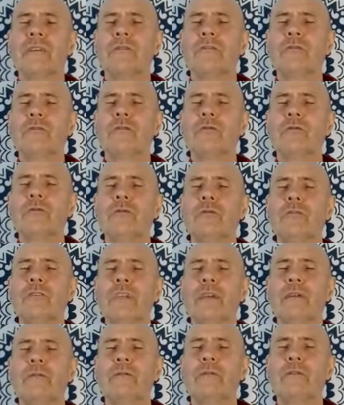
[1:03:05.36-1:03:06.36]
You use
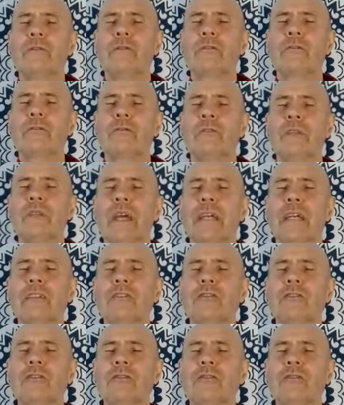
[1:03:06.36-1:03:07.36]
it for
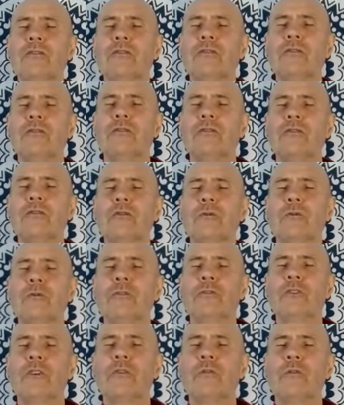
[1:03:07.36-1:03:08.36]
creation. You can
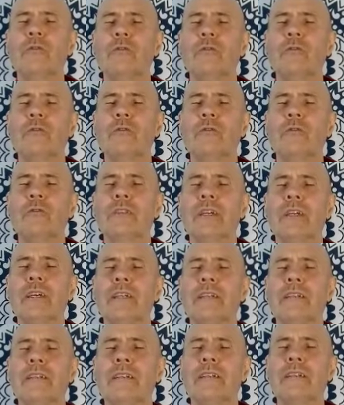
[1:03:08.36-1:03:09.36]
also use
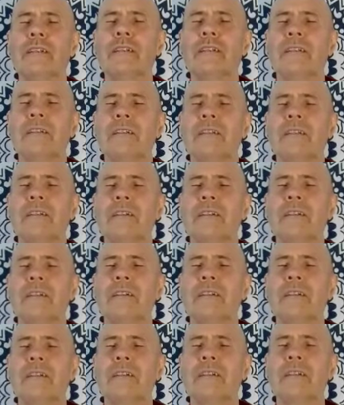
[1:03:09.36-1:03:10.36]
it
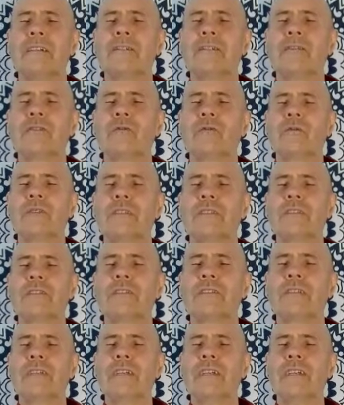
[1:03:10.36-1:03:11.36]
to
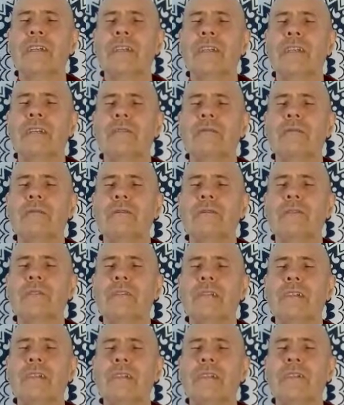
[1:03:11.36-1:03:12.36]
receive
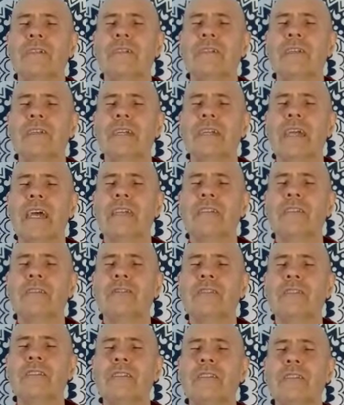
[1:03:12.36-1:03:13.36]
the
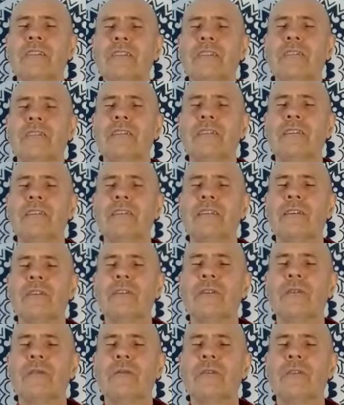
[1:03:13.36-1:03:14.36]
energies
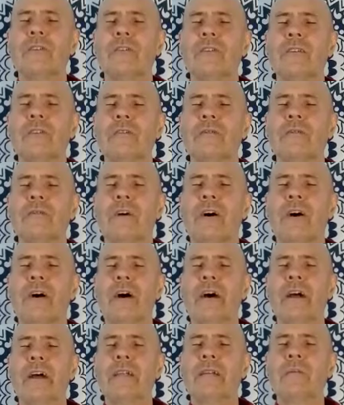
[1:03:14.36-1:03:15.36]
of the
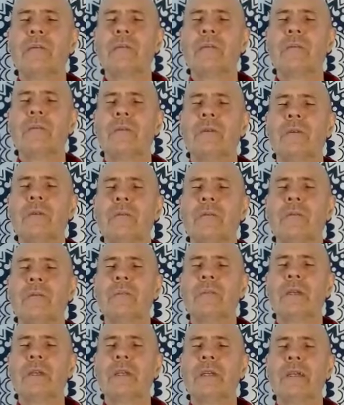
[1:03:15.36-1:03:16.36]
divine
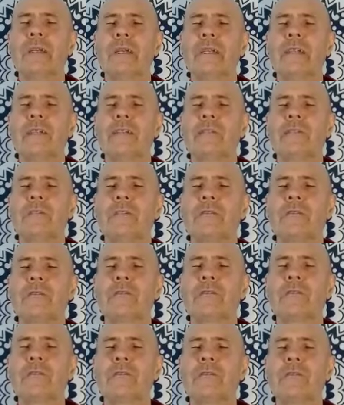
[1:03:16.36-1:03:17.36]

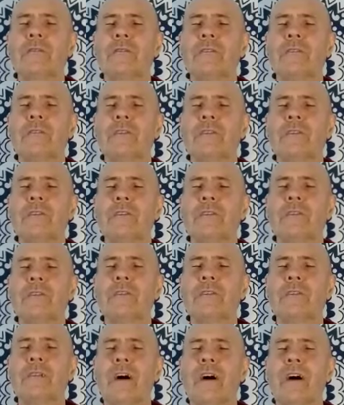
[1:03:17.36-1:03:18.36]
beings,
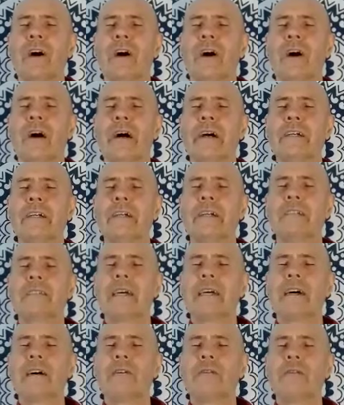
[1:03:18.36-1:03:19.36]
the higher
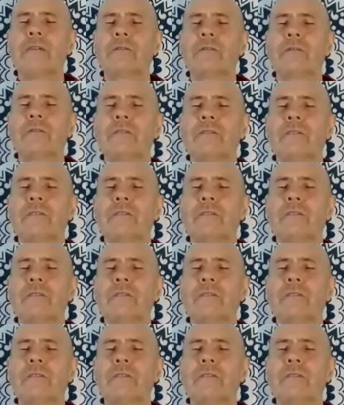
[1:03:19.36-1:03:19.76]
self,